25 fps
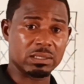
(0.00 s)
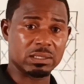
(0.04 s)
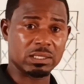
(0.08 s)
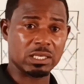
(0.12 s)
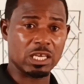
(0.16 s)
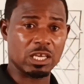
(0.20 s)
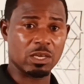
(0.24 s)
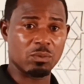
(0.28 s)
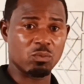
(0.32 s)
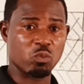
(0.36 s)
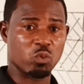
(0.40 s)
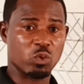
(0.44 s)
are
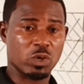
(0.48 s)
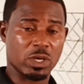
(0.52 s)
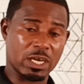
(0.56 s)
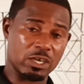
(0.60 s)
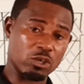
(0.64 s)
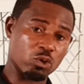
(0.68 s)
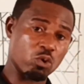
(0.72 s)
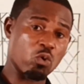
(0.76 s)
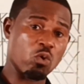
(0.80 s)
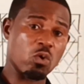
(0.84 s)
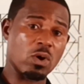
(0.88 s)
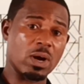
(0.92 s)
the same,
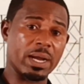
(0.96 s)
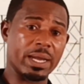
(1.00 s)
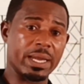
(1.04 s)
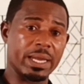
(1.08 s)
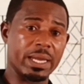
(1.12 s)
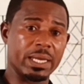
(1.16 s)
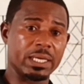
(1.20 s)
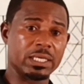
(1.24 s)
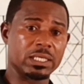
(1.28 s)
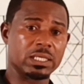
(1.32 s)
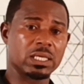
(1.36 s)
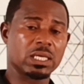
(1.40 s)
we can
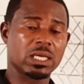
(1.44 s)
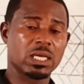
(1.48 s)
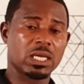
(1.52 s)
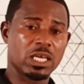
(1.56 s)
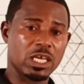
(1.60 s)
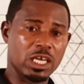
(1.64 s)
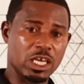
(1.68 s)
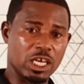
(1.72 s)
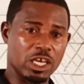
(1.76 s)
go ahead